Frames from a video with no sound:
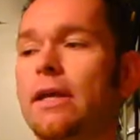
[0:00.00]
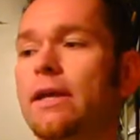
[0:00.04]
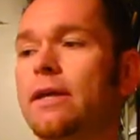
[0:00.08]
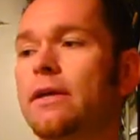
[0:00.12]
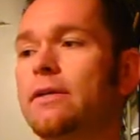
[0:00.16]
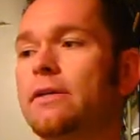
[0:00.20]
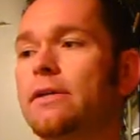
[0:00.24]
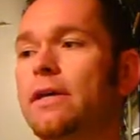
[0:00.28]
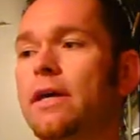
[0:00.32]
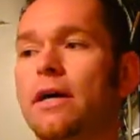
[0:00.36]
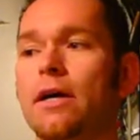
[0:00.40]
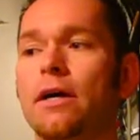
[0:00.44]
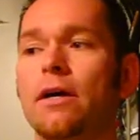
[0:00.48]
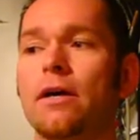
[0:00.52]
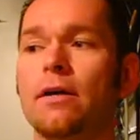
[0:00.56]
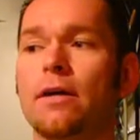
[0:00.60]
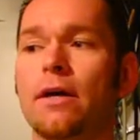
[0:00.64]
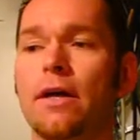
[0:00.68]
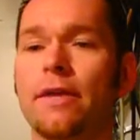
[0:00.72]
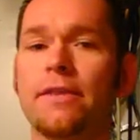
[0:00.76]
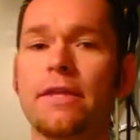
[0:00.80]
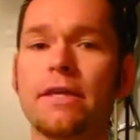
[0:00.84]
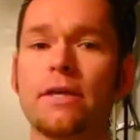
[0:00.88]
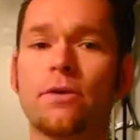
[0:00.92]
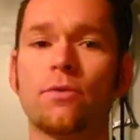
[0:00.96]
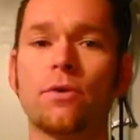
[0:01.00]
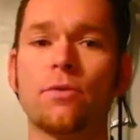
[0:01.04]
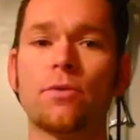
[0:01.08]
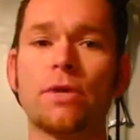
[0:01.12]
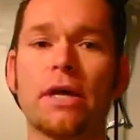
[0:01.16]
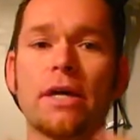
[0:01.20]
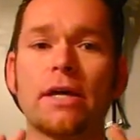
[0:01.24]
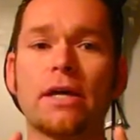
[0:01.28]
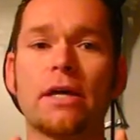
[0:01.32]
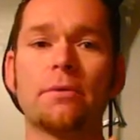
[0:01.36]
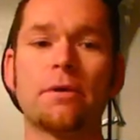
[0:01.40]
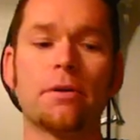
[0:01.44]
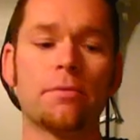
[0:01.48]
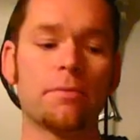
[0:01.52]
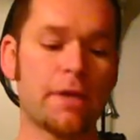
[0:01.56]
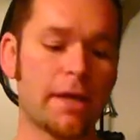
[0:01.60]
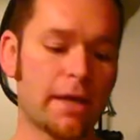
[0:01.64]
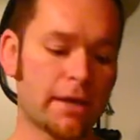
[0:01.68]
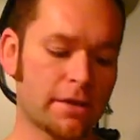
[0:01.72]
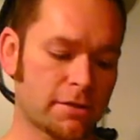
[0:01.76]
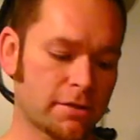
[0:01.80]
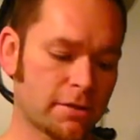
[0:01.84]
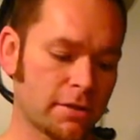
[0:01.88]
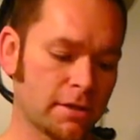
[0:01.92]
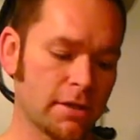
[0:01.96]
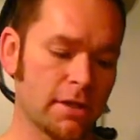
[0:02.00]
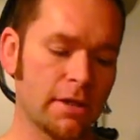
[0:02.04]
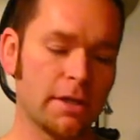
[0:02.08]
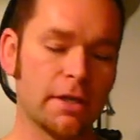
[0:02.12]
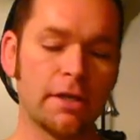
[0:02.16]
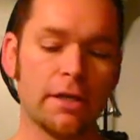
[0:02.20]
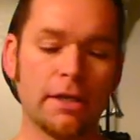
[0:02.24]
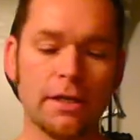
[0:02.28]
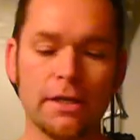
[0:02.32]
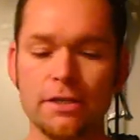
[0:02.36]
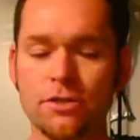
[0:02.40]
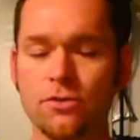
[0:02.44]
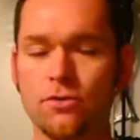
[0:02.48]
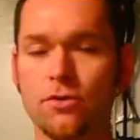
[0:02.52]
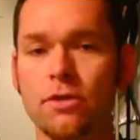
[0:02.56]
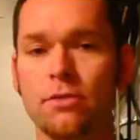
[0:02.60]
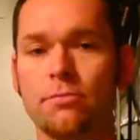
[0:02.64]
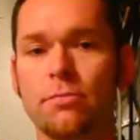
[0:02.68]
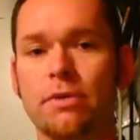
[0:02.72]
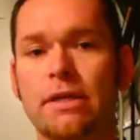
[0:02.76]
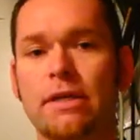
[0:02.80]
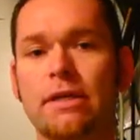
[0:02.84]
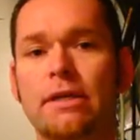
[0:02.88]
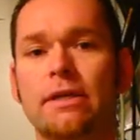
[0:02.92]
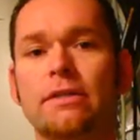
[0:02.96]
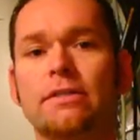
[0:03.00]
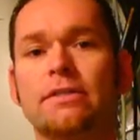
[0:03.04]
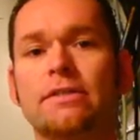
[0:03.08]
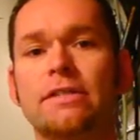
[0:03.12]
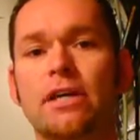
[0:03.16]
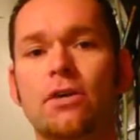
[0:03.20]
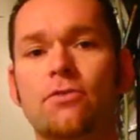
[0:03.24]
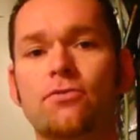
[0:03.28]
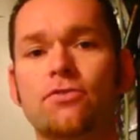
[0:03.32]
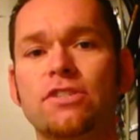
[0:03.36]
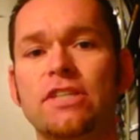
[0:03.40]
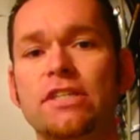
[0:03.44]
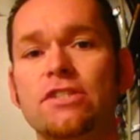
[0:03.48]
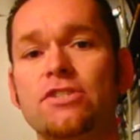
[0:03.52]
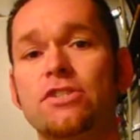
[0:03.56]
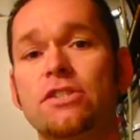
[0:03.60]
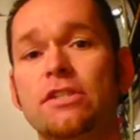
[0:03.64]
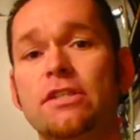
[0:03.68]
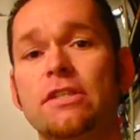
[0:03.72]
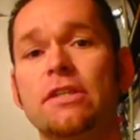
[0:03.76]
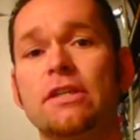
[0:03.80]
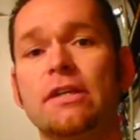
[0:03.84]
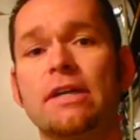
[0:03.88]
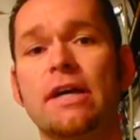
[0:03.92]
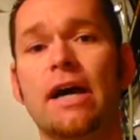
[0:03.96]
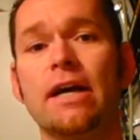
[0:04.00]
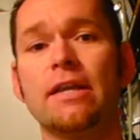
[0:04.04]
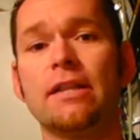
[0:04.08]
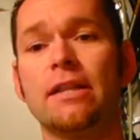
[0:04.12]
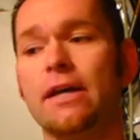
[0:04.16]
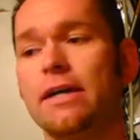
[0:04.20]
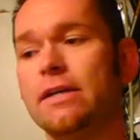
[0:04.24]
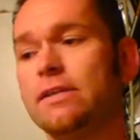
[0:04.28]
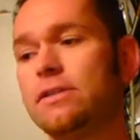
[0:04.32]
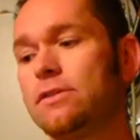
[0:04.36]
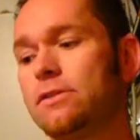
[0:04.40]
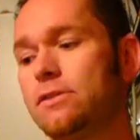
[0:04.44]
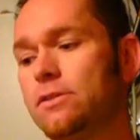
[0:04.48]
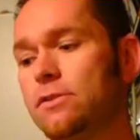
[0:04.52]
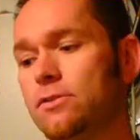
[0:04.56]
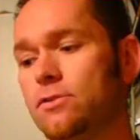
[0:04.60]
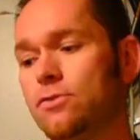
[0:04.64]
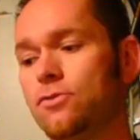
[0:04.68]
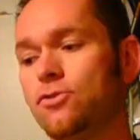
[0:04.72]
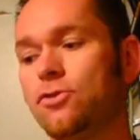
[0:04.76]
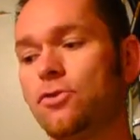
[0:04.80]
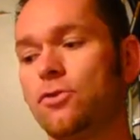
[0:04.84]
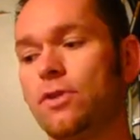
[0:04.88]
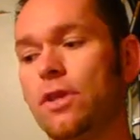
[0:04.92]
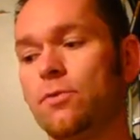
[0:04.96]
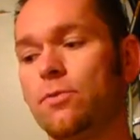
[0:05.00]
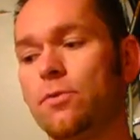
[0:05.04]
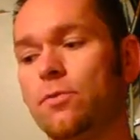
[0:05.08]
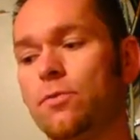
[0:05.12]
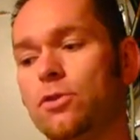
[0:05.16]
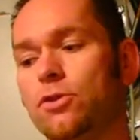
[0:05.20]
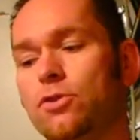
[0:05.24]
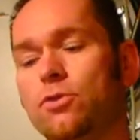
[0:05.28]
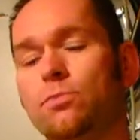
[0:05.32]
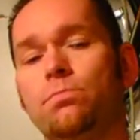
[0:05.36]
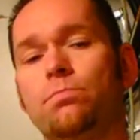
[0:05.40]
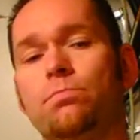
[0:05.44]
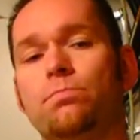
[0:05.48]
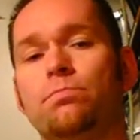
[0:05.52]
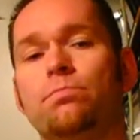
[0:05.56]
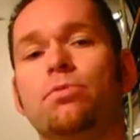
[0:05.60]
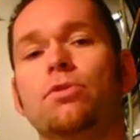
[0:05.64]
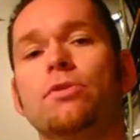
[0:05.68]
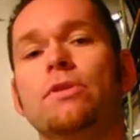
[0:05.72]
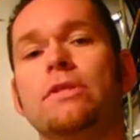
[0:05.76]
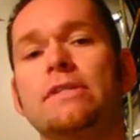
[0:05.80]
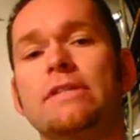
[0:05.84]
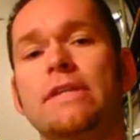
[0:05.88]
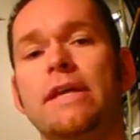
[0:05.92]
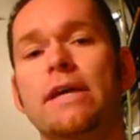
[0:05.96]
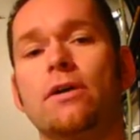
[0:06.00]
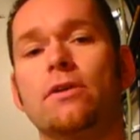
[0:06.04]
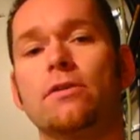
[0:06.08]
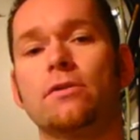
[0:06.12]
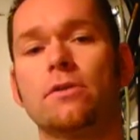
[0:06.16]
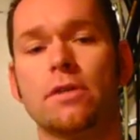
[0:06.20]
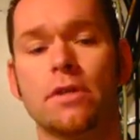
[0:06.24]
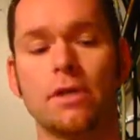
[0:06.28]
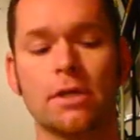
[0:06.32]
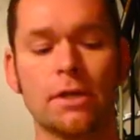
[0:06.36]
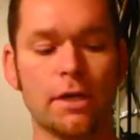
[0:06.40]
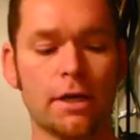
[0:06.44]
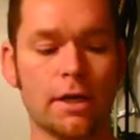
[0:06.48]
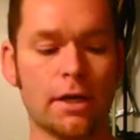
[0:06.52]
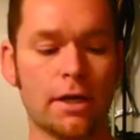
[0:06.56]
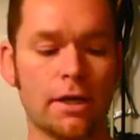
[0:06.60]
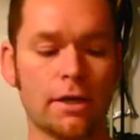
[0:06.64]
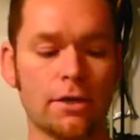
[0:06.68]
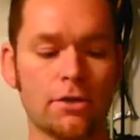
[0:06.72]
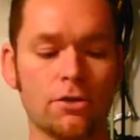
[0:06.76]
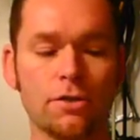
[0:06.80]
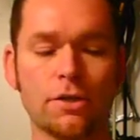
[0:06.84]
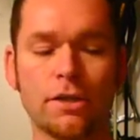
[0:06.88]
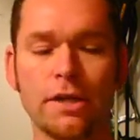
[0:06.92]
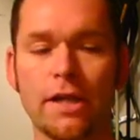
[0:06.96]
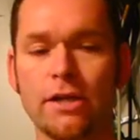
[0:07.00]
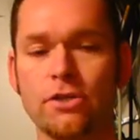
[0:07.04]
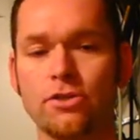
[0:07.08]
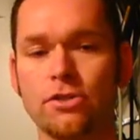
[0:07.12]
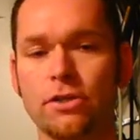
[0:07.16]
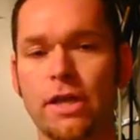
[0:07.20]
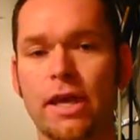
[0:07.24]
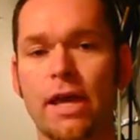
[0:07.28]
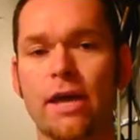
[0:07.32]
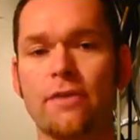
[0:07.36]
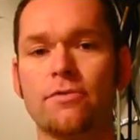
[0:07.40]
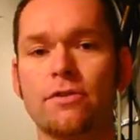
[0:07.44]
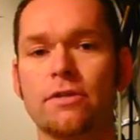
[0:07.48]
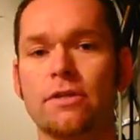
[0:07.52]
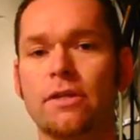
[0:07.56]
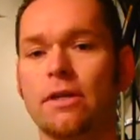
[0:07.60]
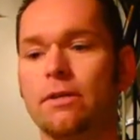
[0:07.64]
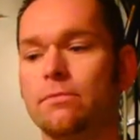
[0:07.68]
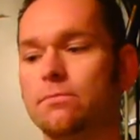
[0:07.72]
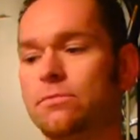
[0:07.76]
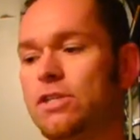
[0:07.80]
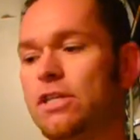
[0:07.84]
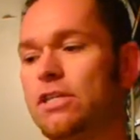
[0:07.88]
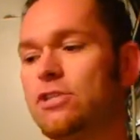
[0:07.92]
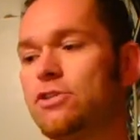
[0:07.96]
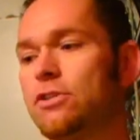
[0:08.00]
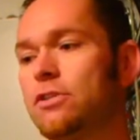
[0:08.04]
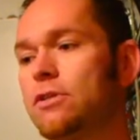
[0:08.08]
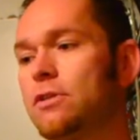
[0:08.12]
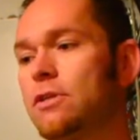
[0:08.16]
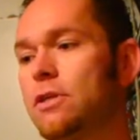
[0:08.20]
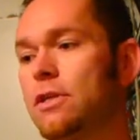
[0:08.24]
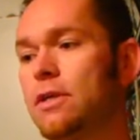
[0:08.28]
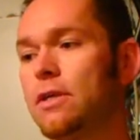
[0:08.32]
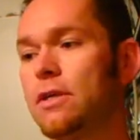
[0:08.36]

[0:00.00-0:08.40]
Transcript: And uh, I think what we got coming up next is going to be self-tensioning guy lines so that when, when you pull this down, uh, you can actually have it um, tension